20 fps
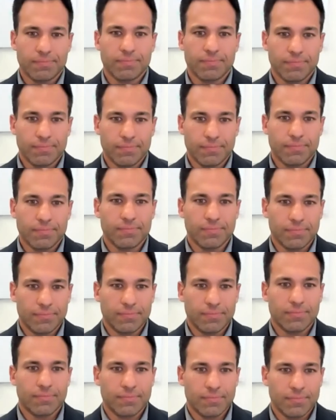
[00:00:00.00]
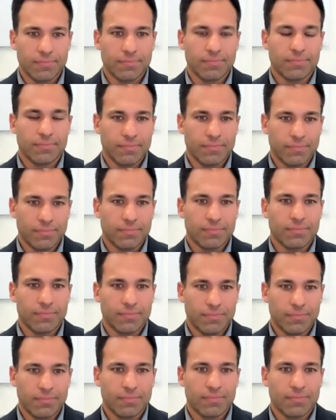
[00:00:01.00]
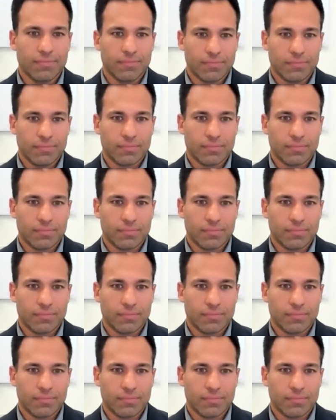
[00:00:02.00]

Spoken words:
(silent)